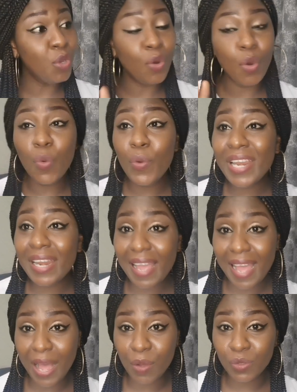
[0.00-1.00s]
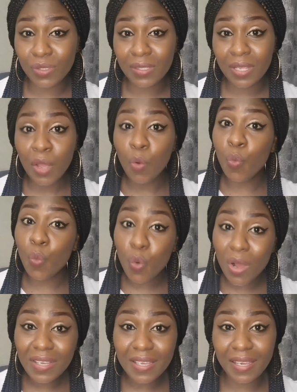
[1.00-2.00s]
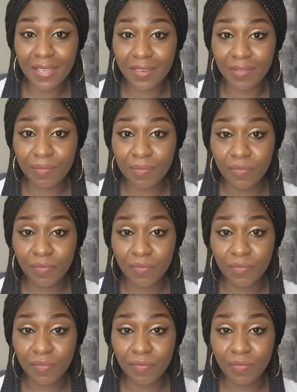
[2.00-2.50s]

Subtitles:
going out, walking,